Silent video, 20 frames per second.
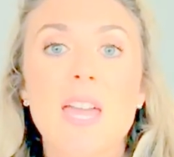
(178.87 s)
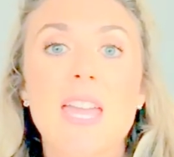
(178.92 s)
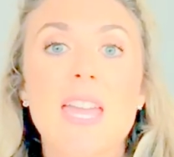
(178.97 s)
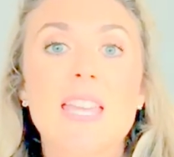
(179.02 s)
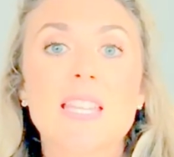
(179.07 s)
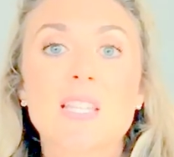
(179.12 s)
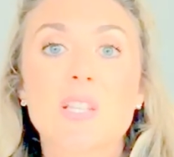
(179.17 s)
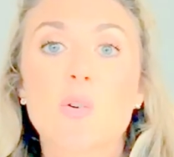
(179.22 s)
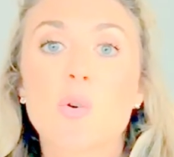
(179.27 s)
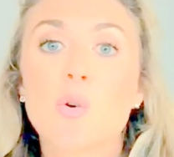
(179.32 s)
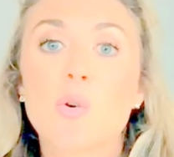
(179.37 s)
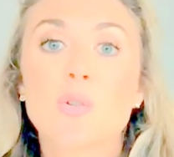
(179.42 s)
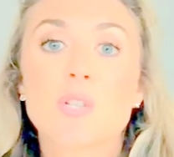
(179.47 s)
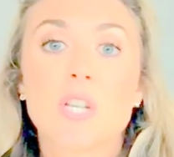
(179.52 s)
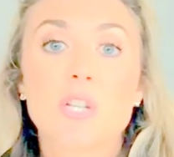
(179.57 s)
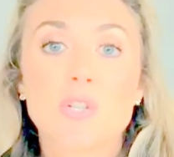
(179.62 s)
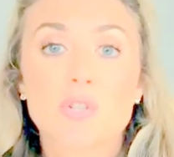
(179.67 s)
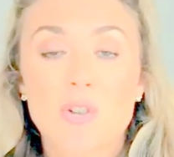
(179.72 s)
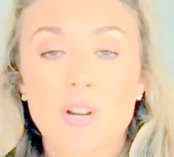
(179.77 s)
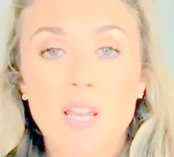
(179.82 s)
is called
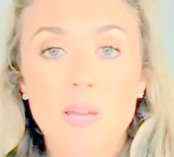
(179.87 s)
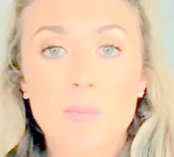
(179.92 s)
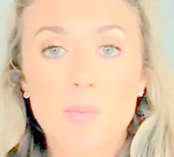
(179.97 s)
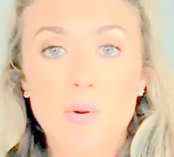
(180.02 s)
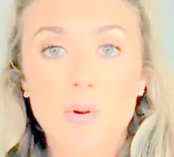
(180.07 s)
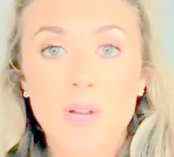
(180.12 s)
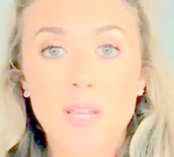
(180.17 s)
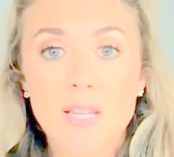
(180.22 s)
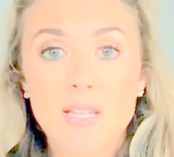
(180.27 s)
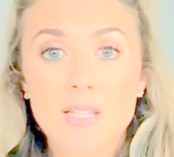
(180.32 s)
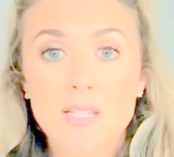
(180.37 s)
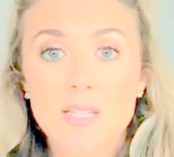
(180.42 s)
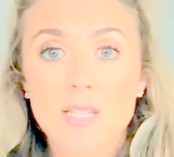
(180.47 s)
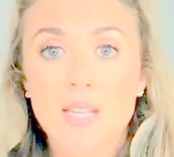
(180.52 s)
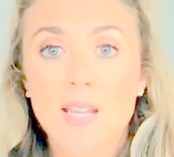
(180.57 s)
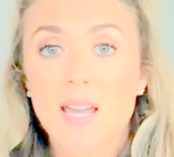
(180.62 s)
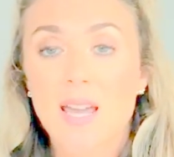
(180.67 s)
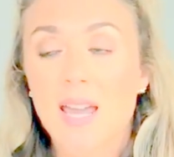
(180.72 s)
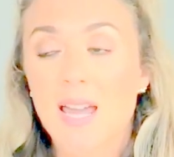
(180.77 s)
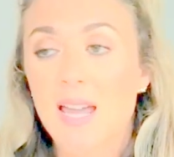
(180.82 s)
a trigger
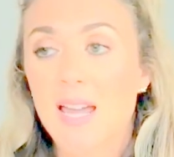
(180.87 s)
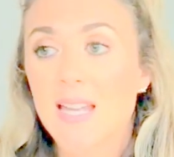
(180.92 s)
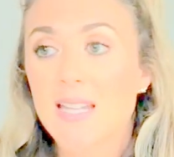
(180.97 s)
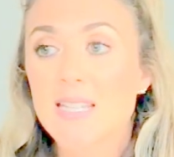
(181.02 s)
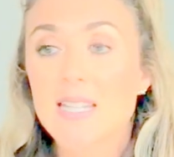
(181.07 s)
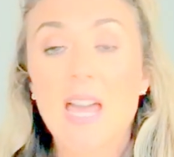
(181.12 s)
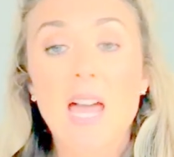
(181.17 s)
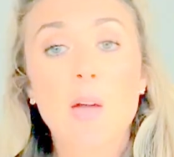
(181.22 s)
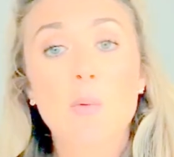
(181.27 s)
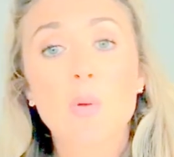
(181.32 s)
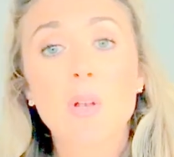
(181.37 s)
point, and I